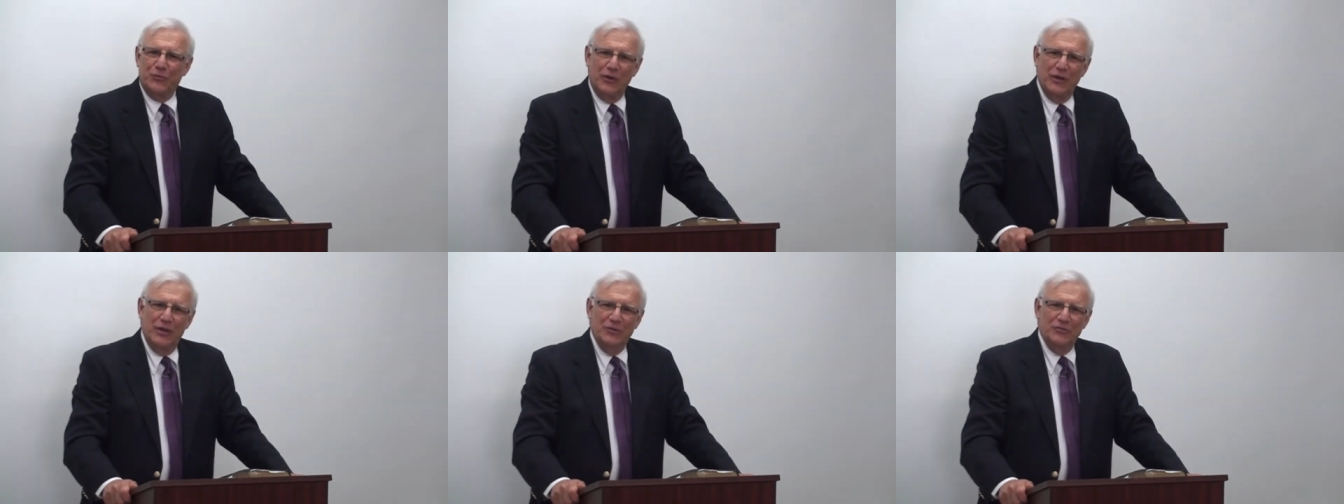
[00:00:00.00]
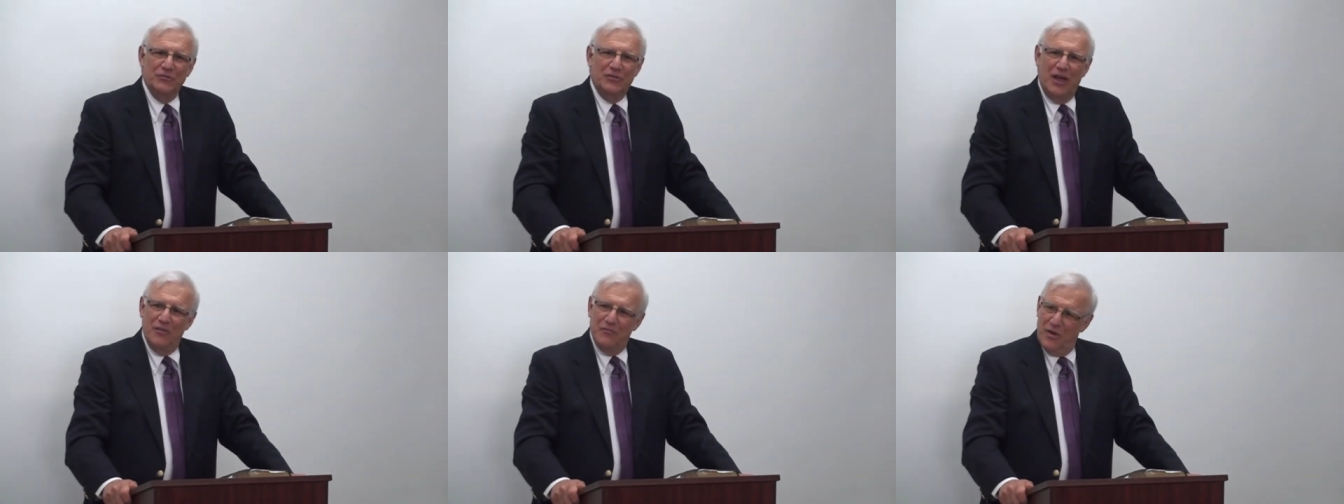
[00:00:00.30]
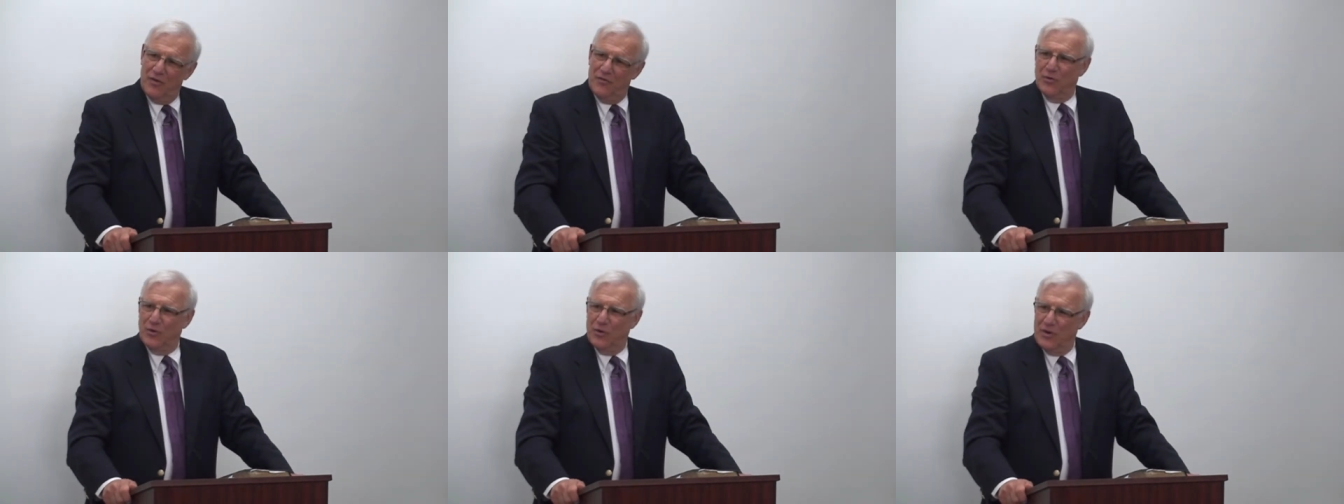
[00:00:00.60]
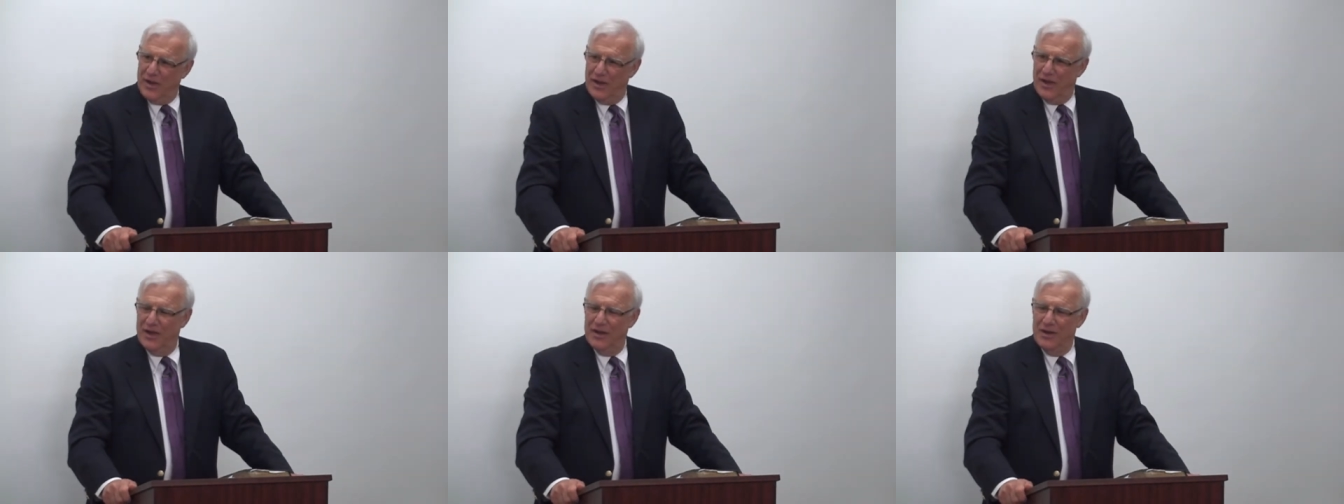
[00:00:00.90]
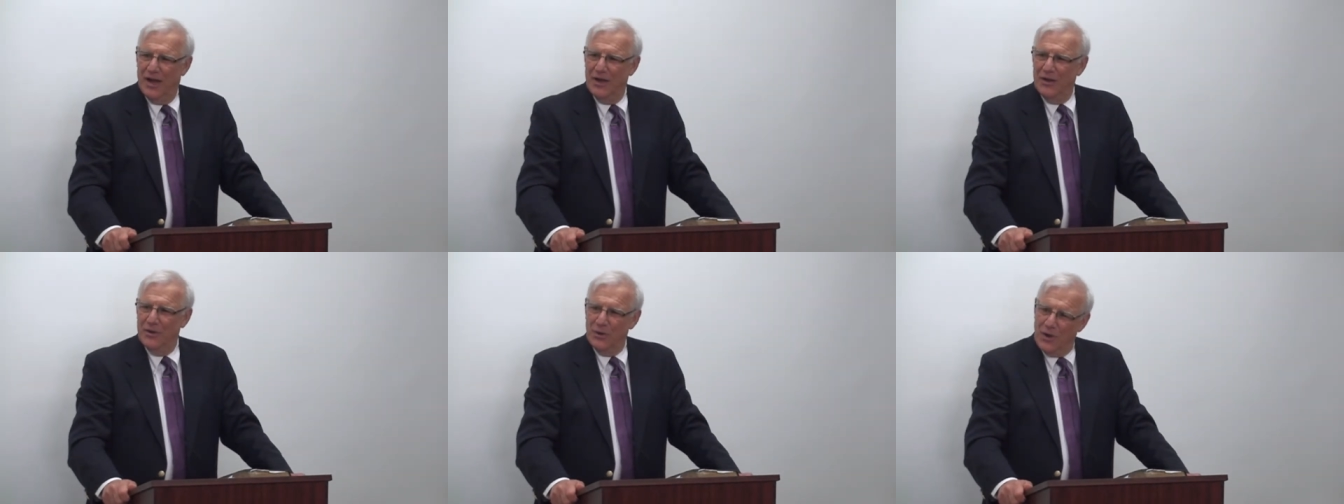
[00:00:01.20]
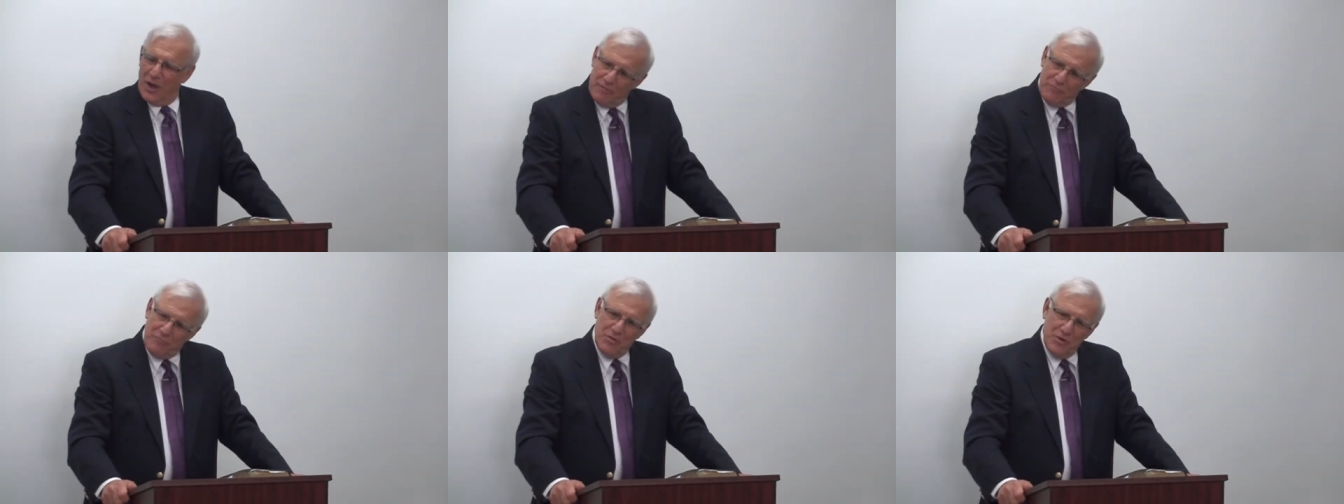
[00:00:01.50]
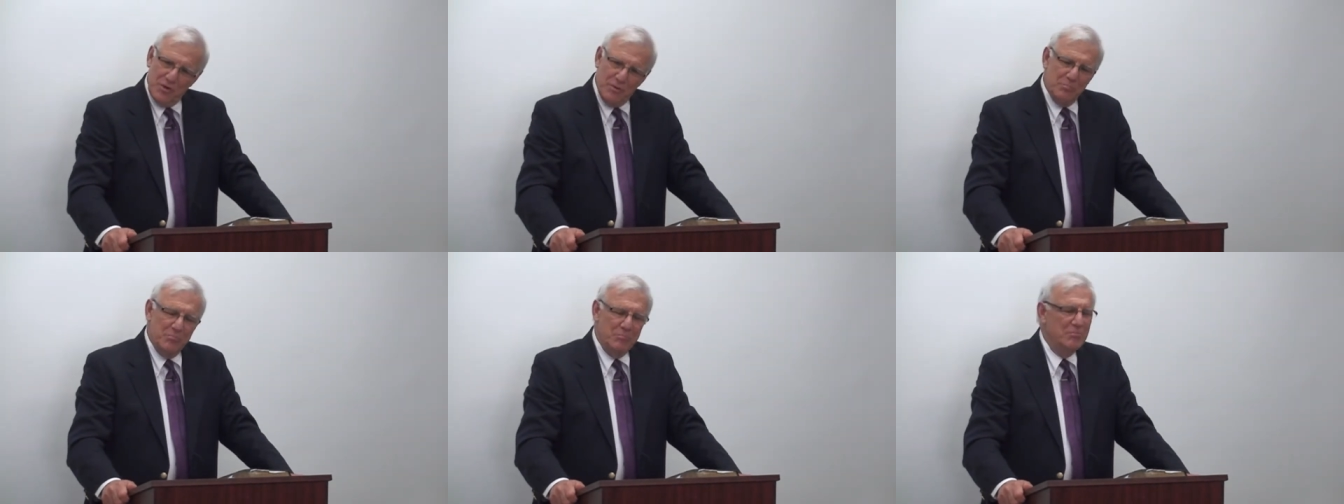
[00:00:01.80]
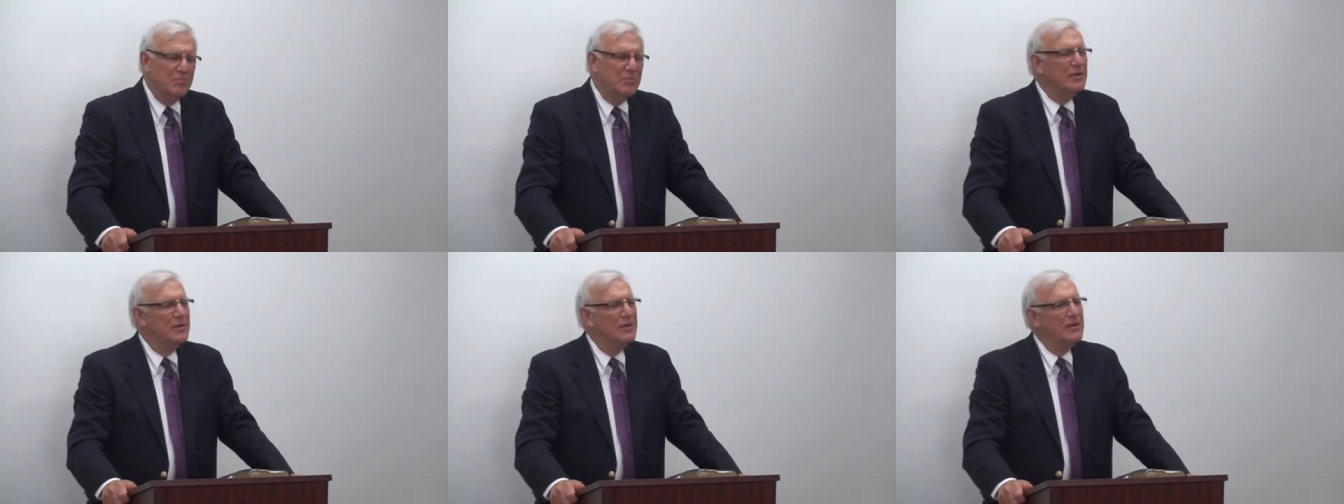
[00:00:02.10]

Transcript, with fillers: friends I've ever had. I love them.